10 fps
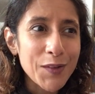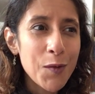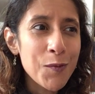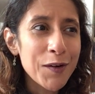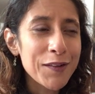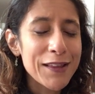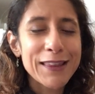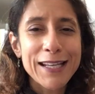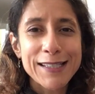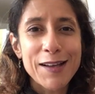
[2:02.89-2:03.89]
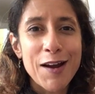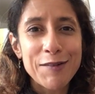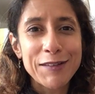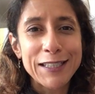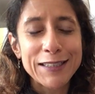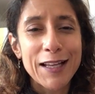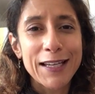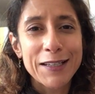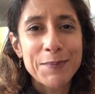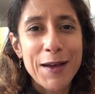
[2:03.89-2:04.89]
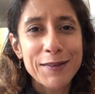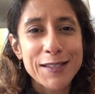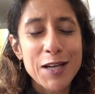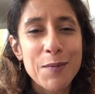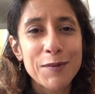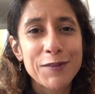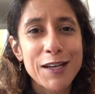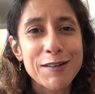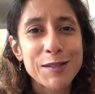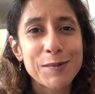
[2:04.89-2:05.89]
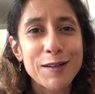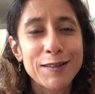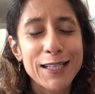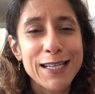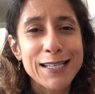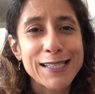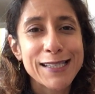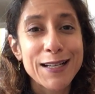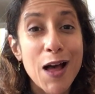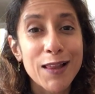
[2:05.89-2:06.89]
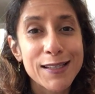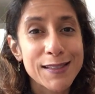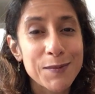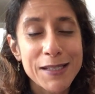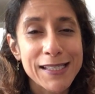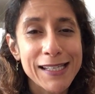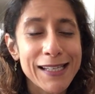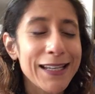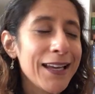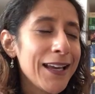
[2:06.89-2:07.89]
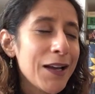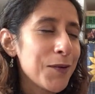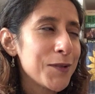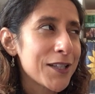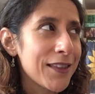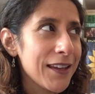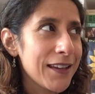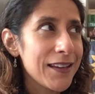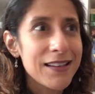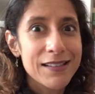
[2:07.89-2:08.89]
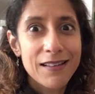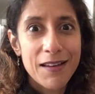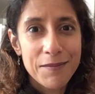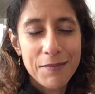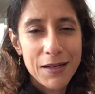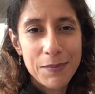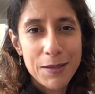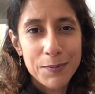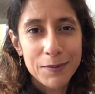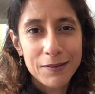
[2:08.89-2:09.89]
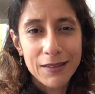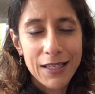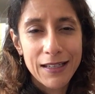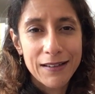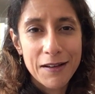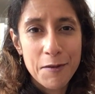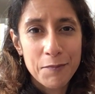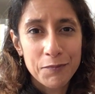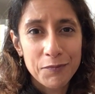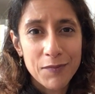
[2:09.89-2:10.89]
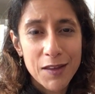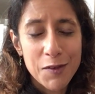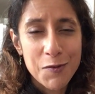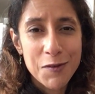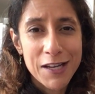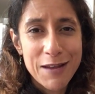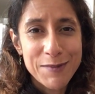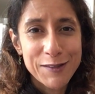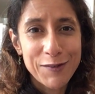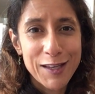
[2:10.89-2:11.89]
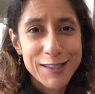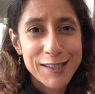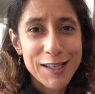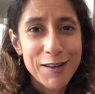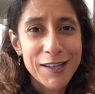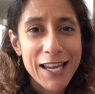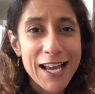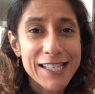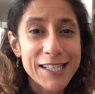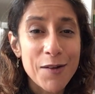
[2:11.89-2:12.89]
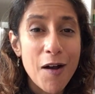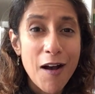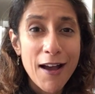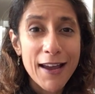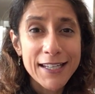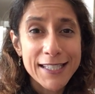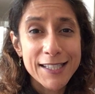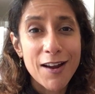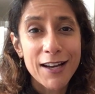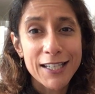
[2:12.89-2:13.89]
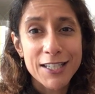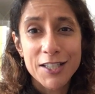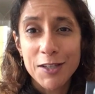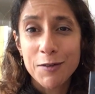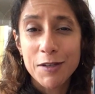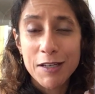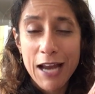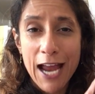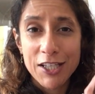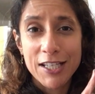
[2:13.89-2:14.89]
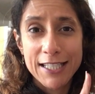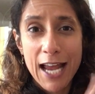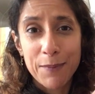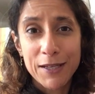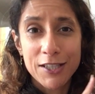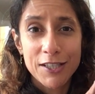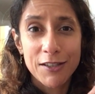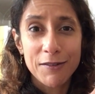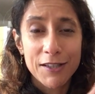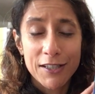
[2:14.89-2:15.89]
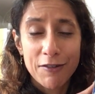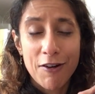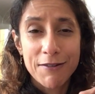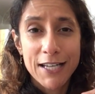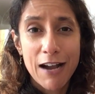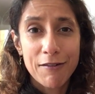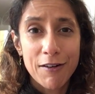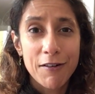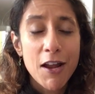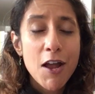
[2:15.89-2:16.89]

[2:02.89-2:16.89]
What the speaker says: one of the things that I really like about this time of year as well is the colors that we see, which I think is like many people in the Northern Hemisphere. So yeah, so I decided to actually tap into the Crow Tarot